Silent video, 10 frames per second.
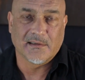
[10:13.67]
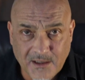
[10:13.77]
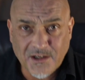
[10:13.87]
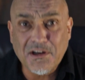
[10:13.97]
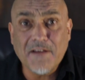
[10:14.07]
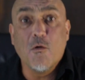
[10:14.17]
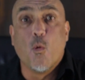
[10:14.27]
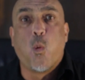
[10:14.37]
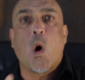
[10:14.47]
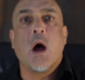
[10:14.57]
There's not
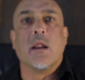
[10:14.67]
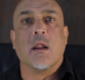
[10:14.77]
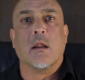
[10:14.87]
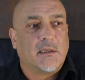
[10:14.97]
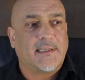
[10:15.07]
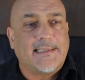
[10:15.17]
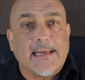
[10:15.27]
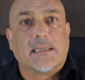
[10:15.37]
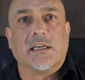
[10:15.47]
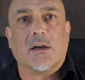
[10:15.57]
even one
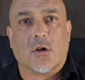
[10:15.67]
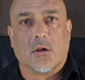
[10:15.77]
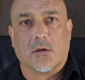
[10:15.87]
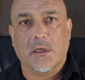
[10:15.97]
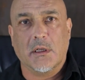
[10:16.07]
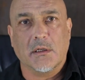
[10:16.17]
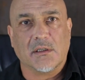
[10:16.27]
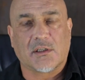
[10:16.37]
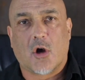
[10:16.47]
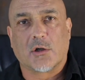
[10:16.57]
sexy girl in
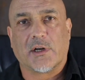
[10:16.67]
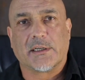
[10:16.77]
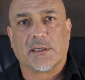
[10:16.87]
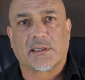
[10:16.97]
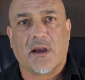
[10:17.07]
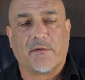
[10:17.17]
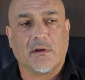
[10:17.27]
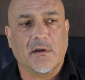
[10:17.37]
Star Trek Discovery.